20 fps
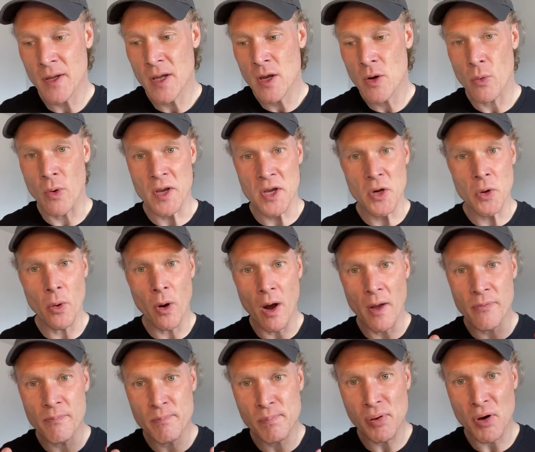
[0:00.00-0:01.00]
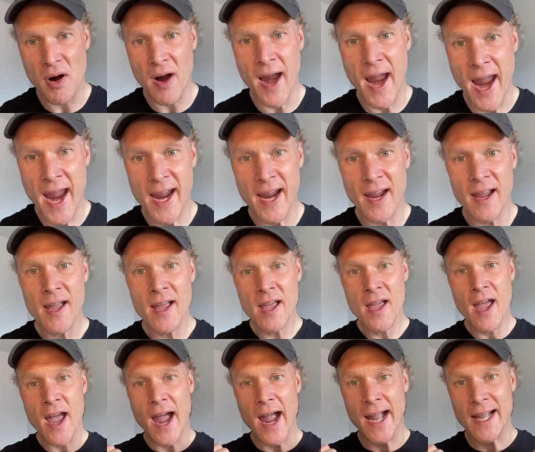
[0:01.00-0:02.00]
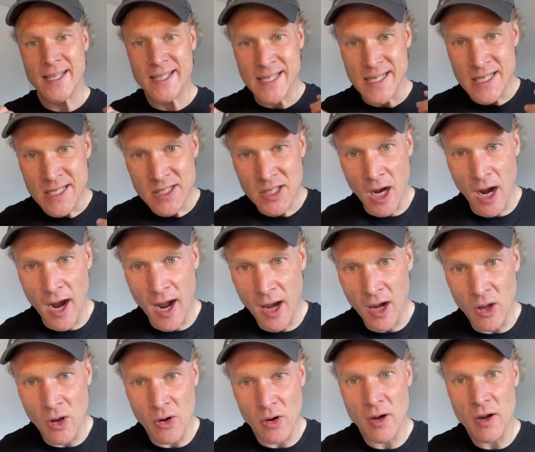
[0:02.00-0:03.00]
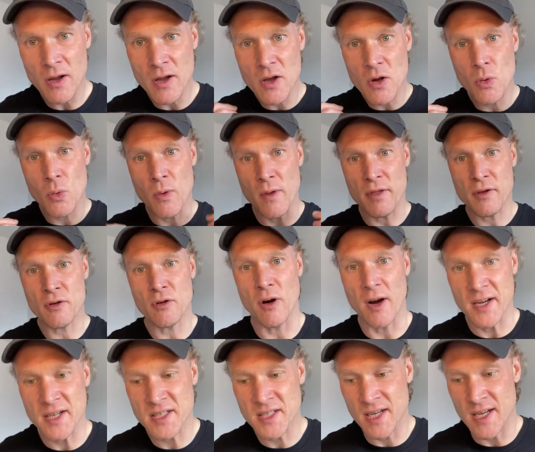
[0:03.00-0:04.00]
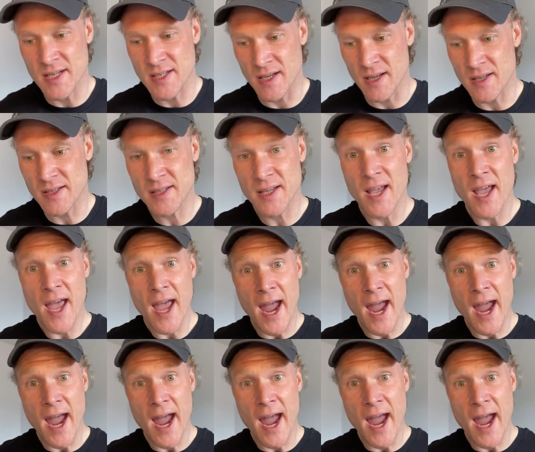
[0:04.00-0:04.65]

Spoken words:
when you are praying and in dialogue with Christ Jesus.